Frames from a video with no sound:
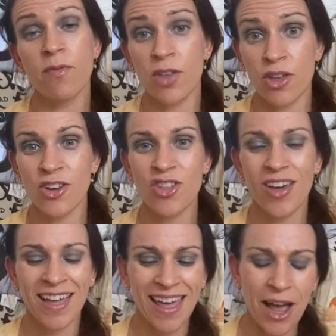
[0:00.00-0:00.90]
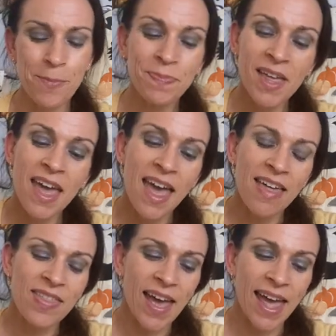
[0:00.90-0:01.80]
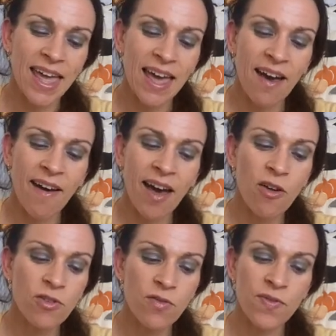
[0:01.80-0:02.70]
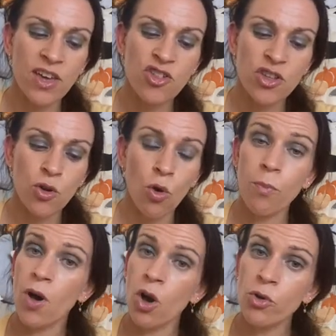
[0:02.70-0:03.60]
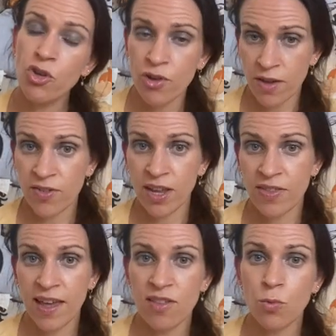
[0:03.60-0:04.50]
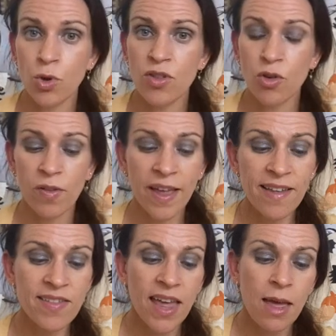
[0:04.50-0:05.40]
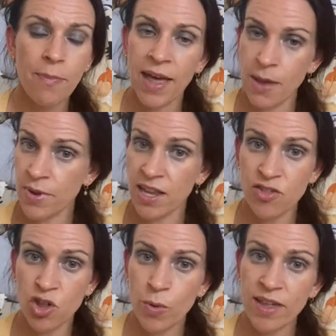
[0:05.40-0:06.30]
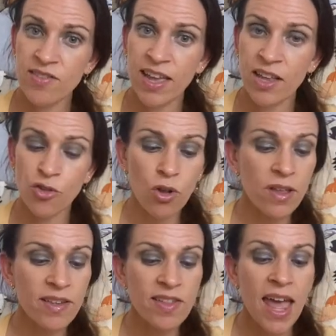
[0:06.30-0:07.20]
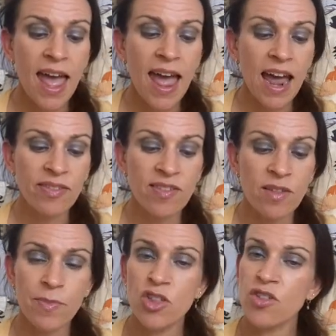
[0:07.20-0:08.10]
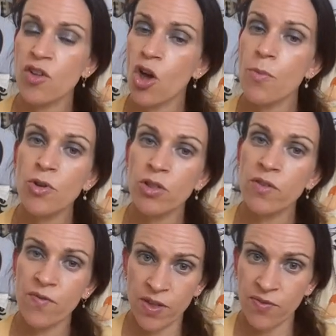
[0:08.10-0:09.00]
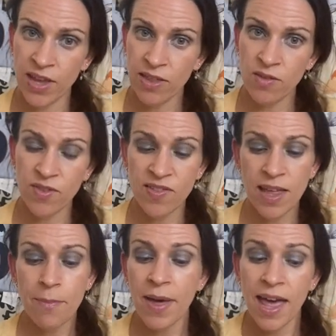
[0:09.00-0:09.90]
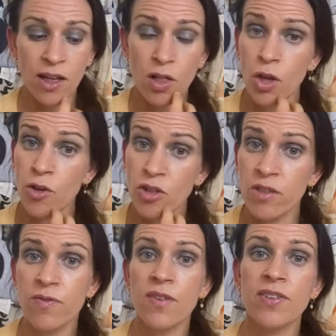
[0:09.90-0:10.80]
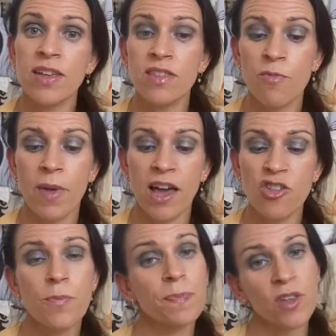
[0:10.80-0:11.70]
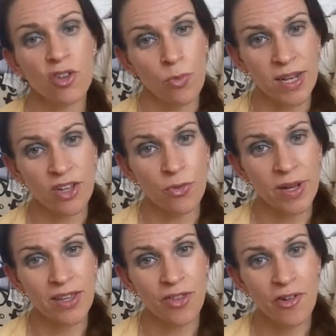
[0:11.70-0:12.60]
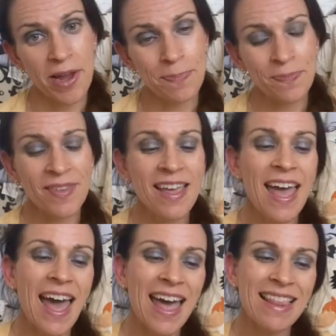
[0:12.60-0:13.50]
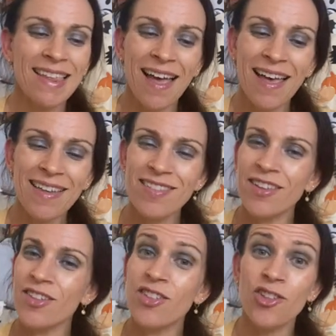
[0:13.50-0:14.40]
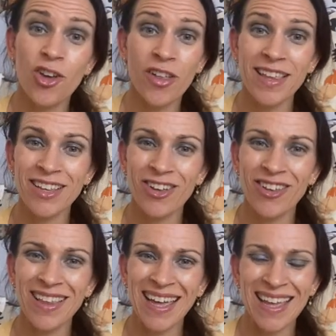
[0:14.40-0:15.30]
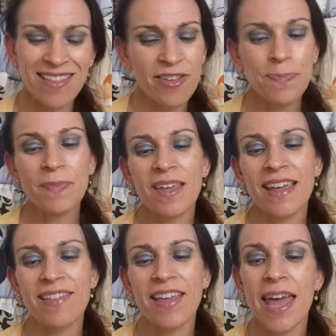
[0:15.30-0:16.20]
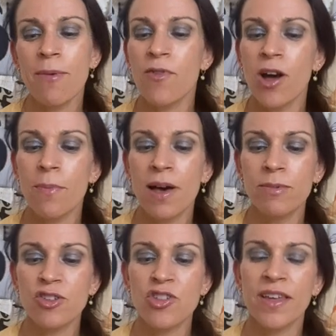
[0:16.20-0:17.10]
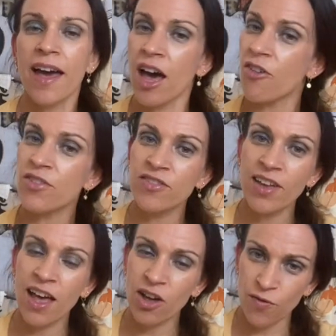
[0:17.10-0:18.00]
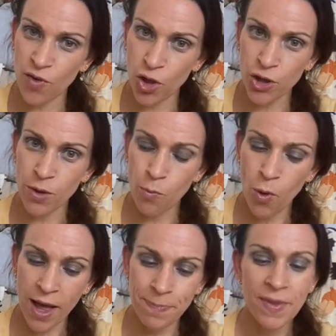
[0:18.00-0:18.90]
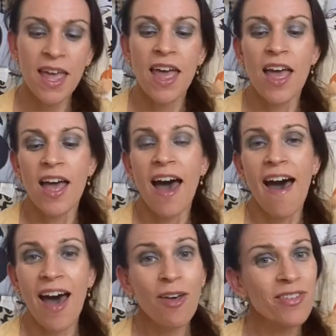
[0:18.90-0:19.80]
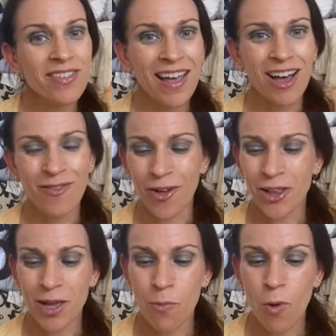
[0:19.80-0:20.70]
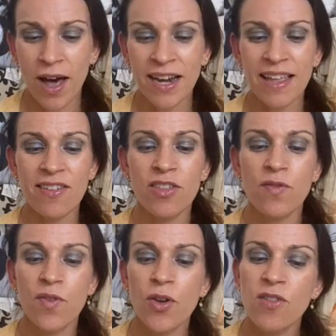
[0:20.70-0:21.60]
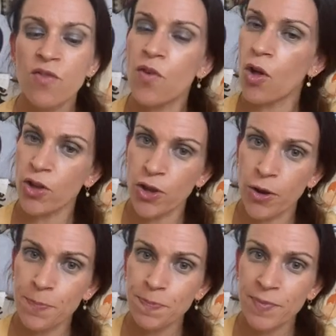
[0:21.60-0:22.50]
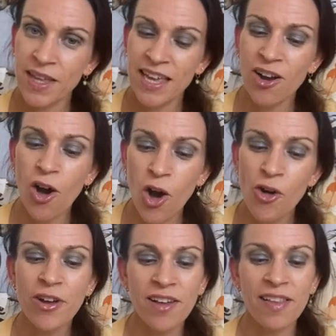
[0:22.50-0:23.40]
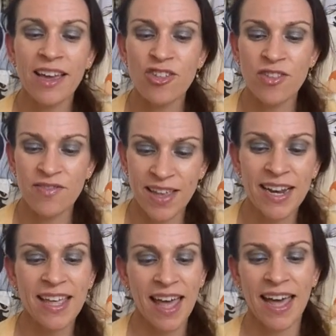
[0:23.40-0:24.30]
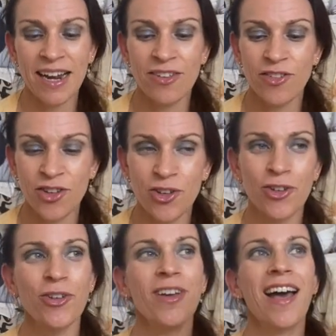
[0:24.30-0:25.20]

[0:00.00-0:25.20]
you to check out. They are after fiction or poetry of 10,000 words or less. Payment is US $10 and the submissions open on the 15th of December and close on the 15th of March, 2023. And last, certainly not least, is Campfire Publishing After Dark Volume 1. After Dark Volume 1 is the first volume in a horror collection dedicated to